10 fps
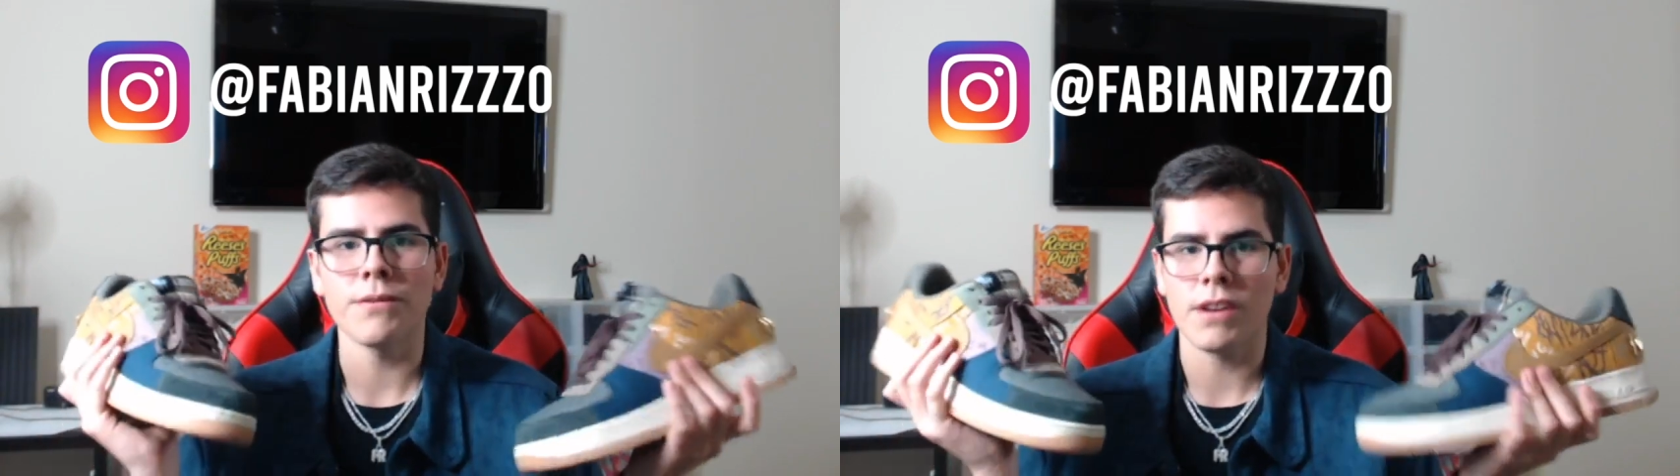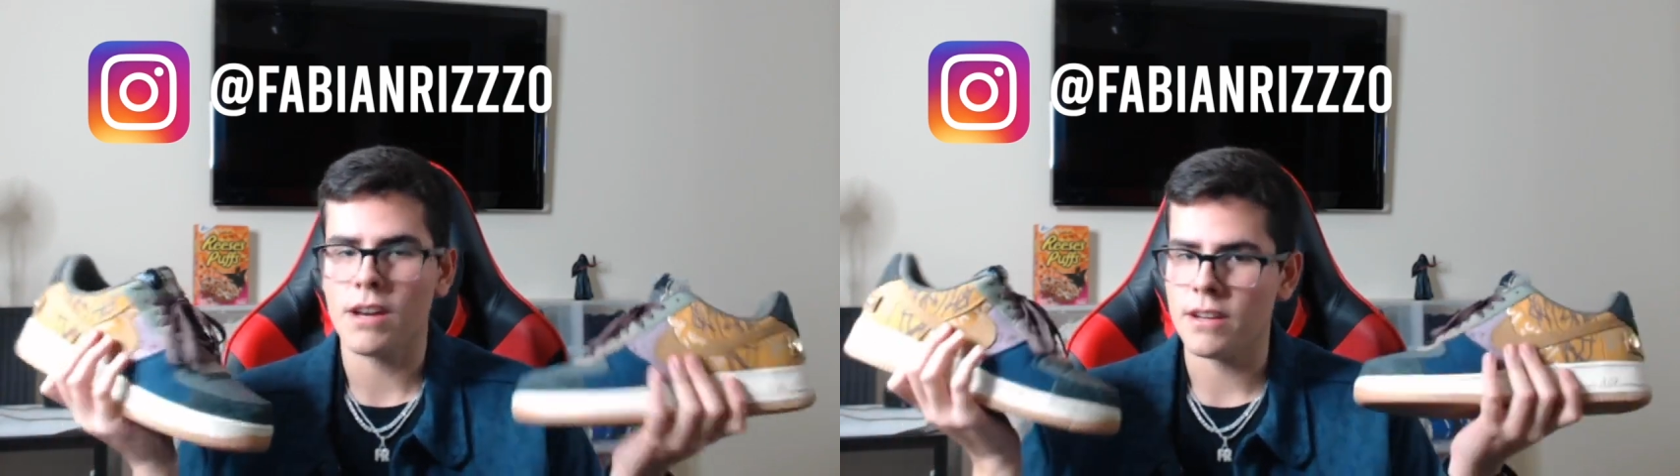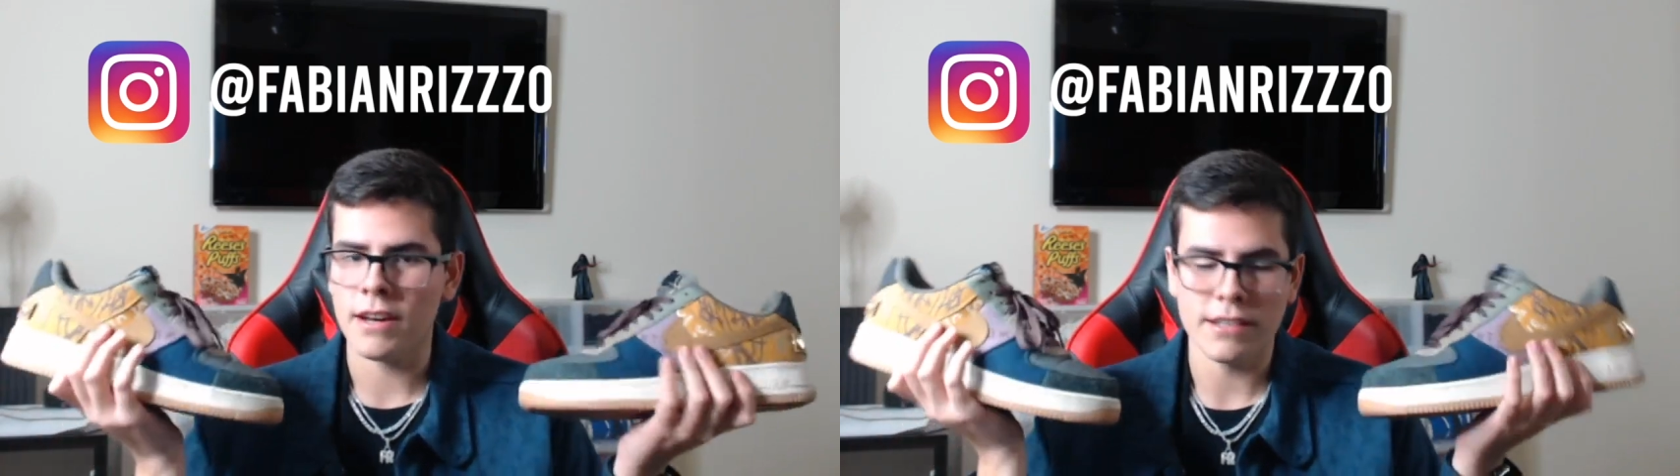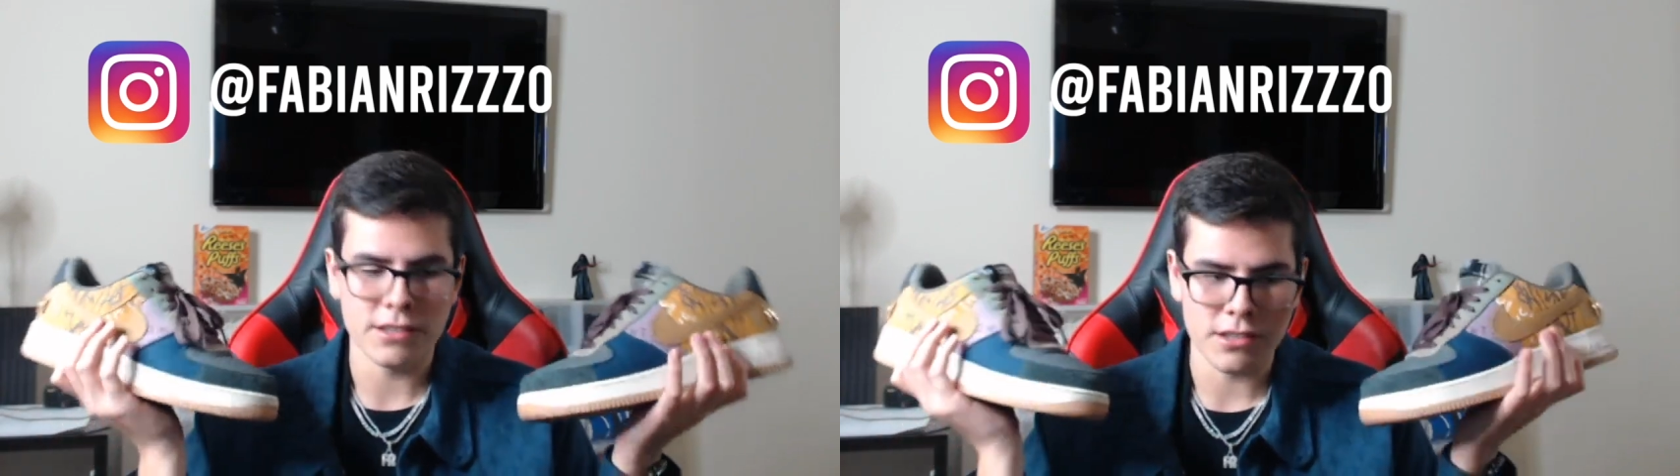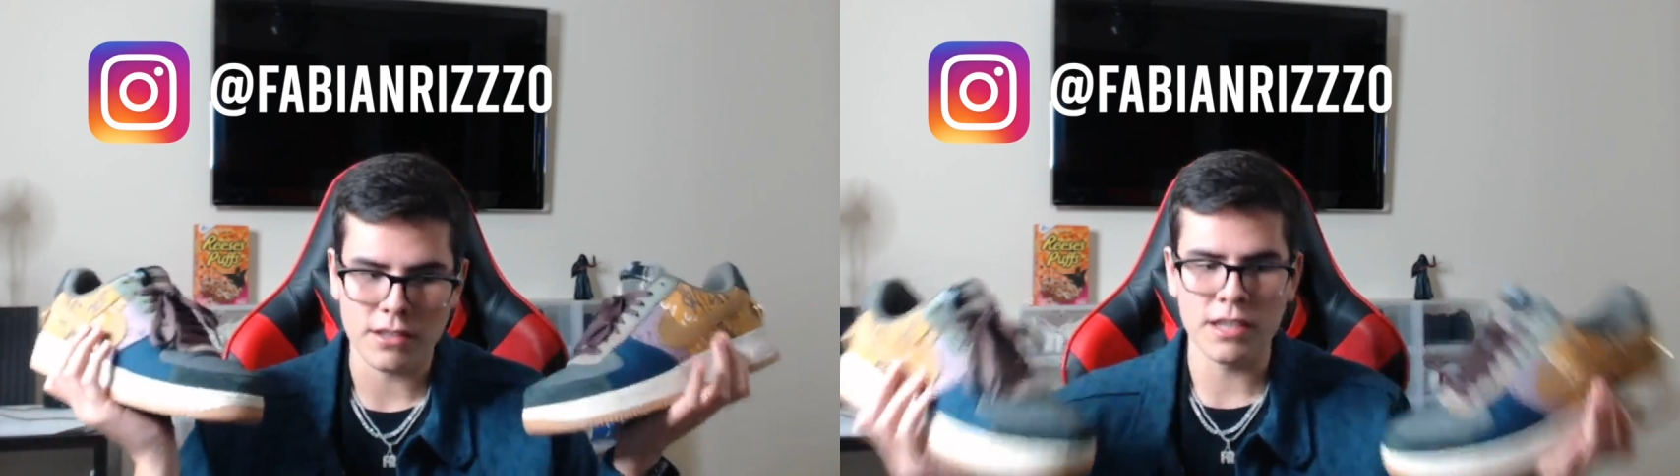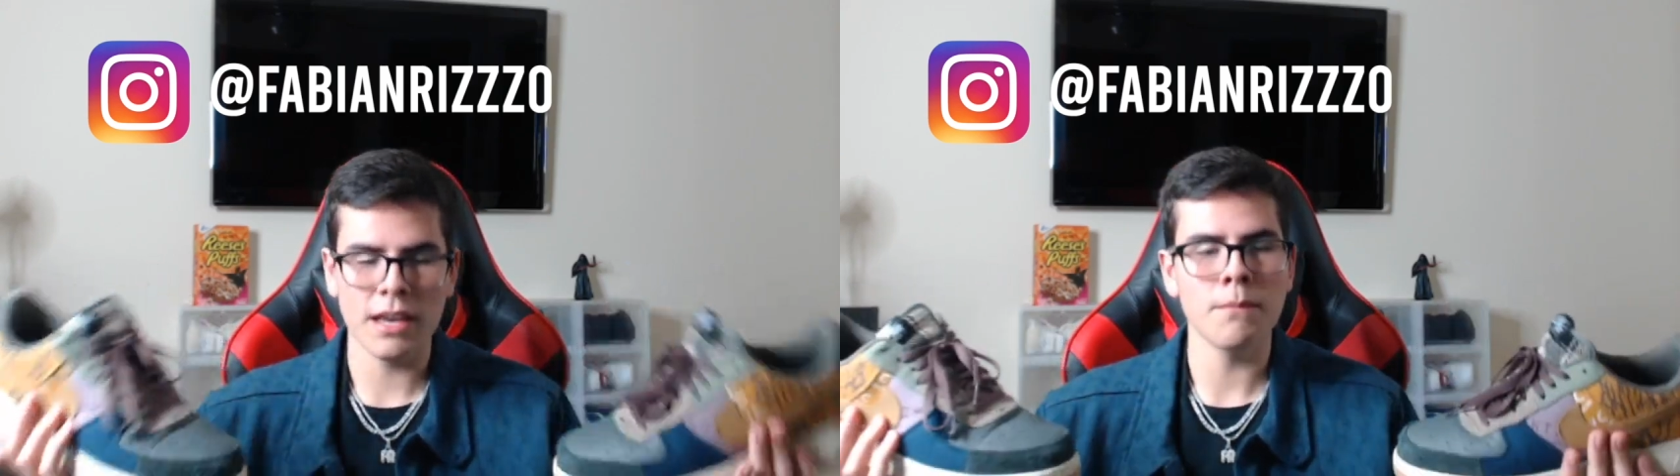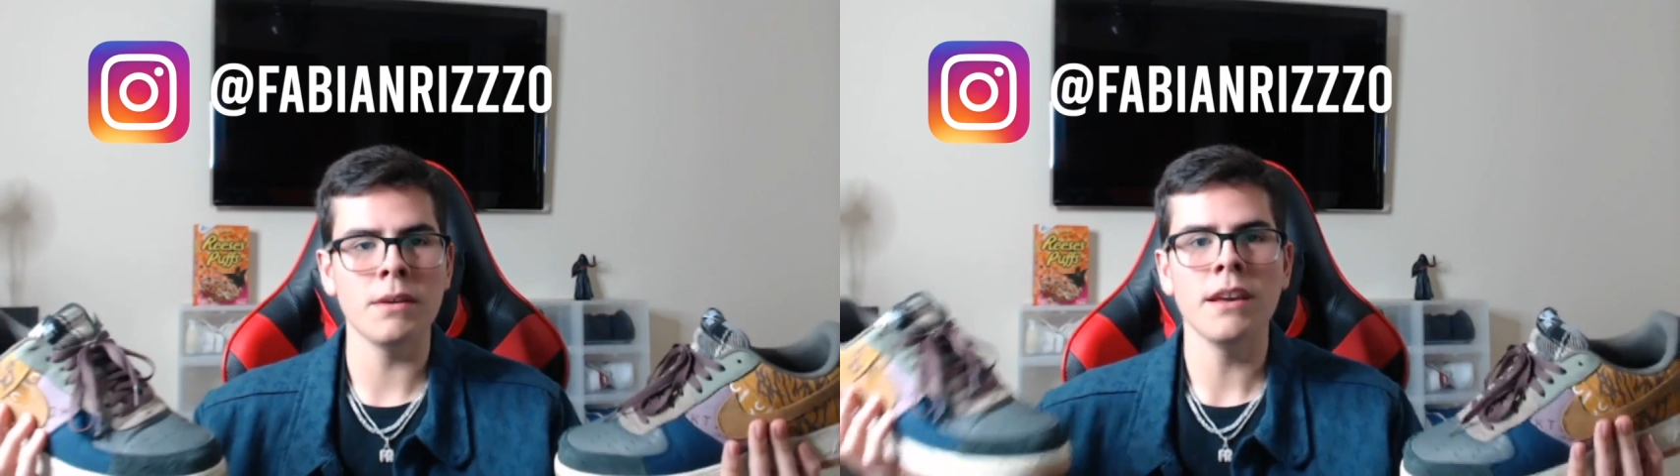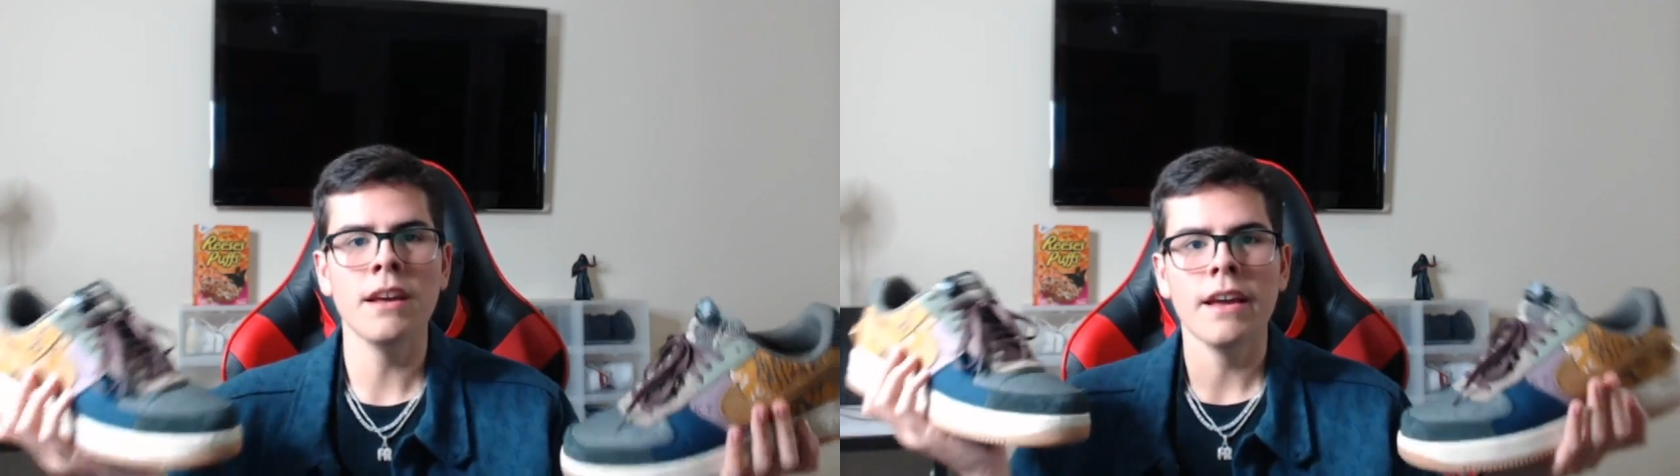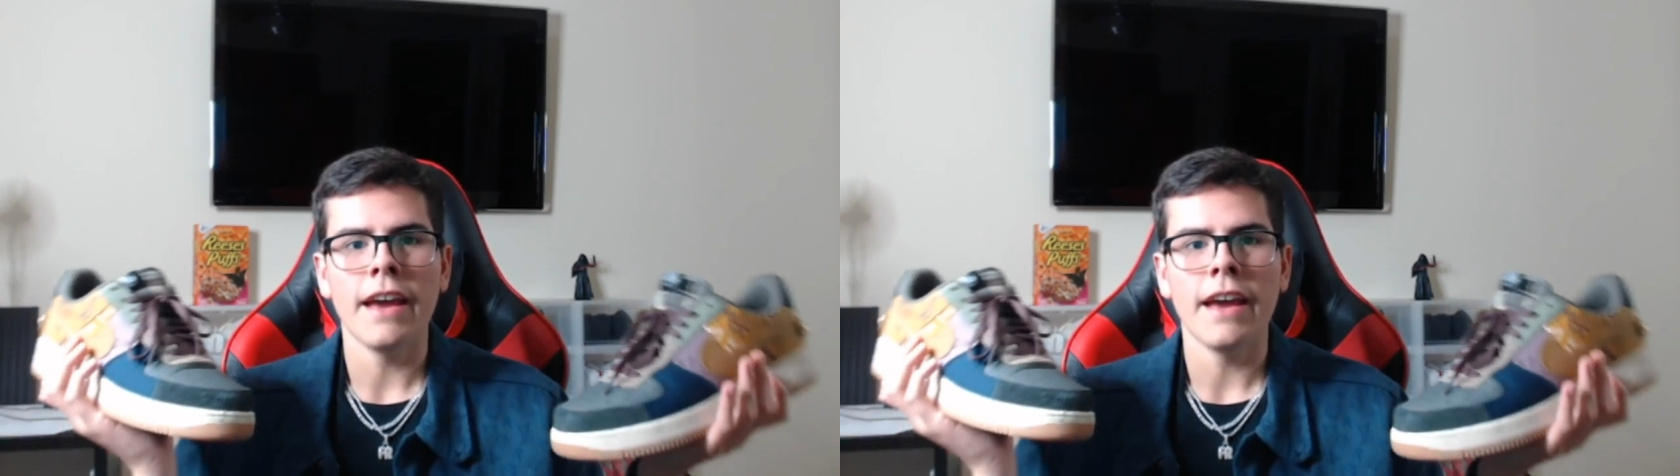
if not, just DM me,